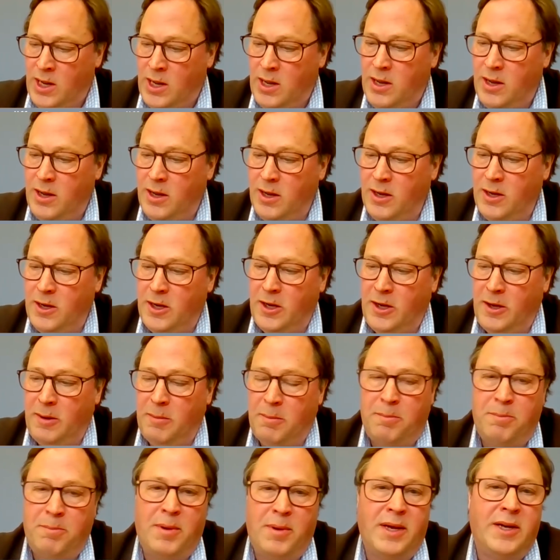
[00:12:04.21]

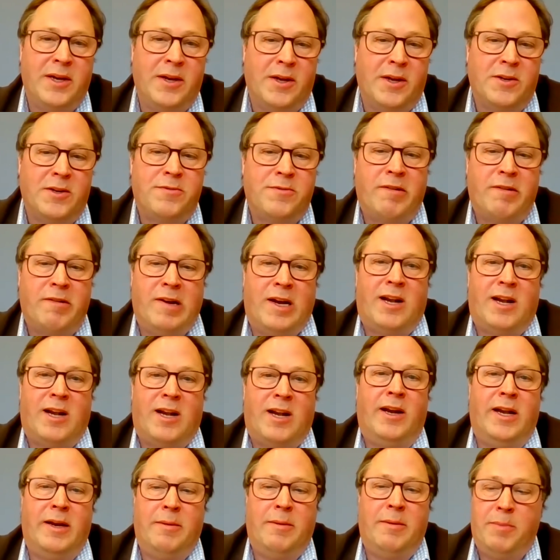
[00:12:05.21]
But, it's very
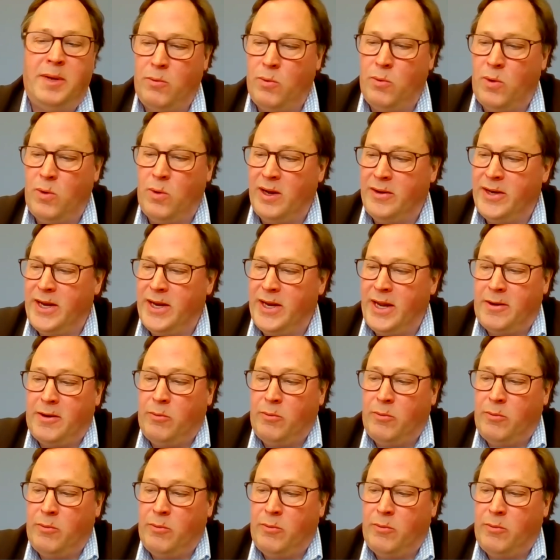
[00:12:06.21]
clearly being wound down.